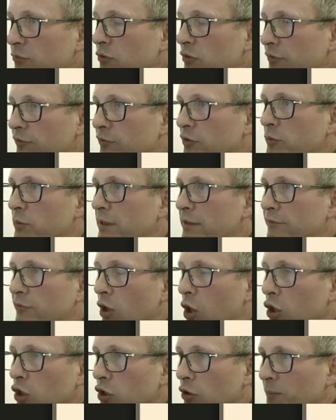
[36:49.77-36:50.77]
the fluid
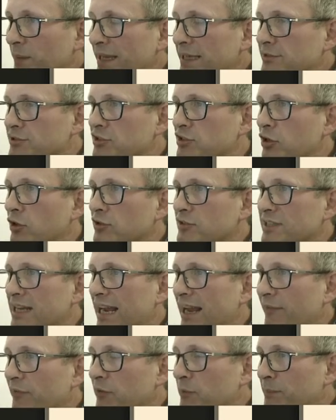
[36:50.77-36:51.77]
volume. It's not
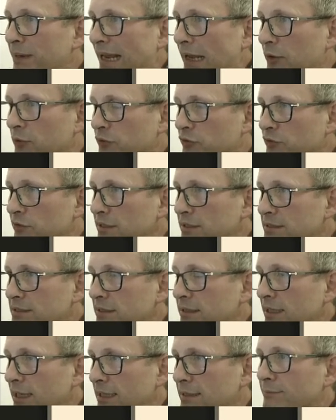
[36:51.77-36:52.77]
at the boundaries,
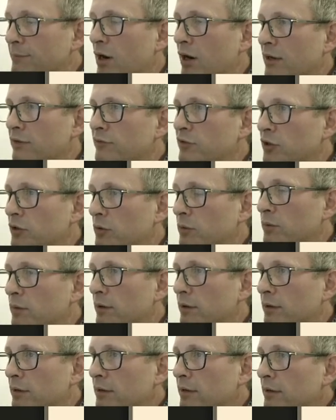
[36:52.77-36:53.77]
in my view.
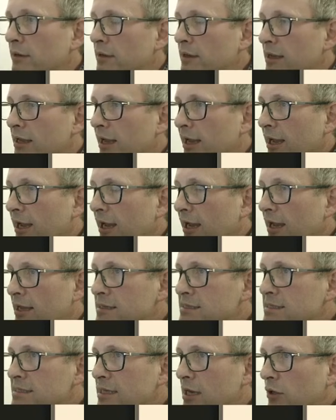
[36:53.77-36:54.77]
Uh,
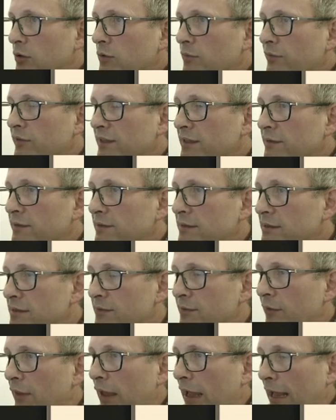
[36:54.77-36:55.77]
so the
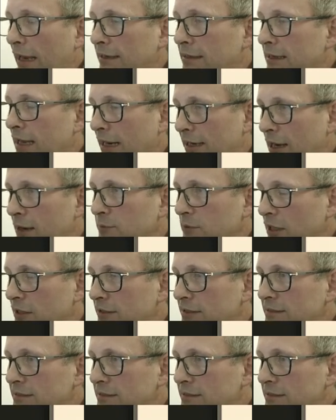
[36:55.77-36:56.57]
and and I'm going to